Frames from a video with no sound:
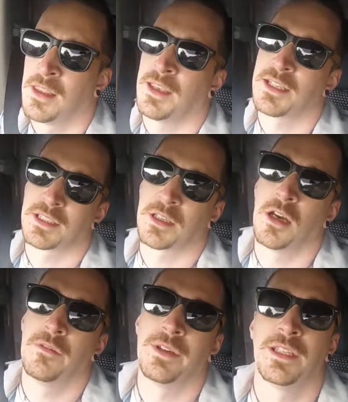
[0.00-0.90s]
Thanks to
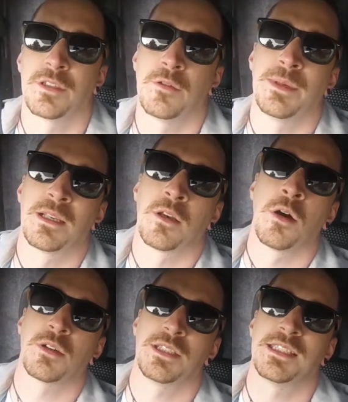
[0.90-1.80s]
COVID, it's all been
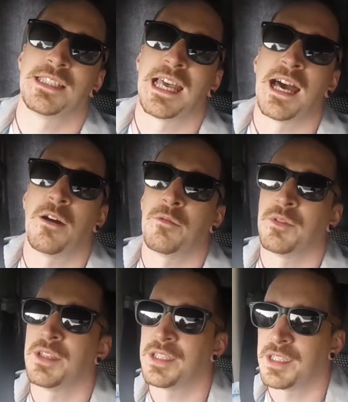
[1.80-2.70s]
locked down
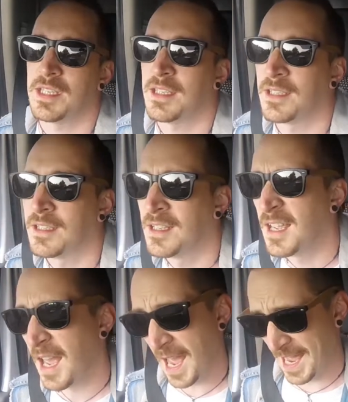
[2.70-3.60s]
this year,
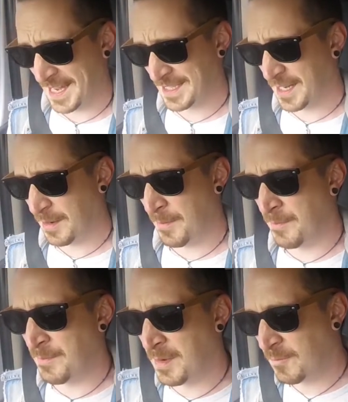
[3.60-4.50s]
and
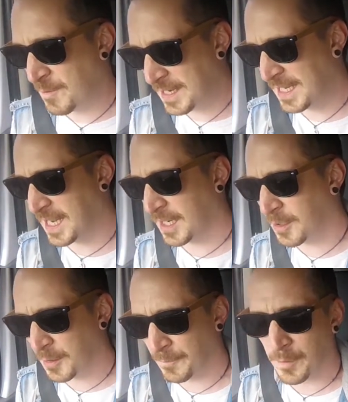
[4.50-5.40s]
I'm really kind of
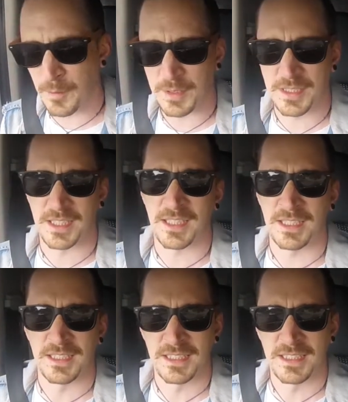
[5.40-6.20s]
looking forward to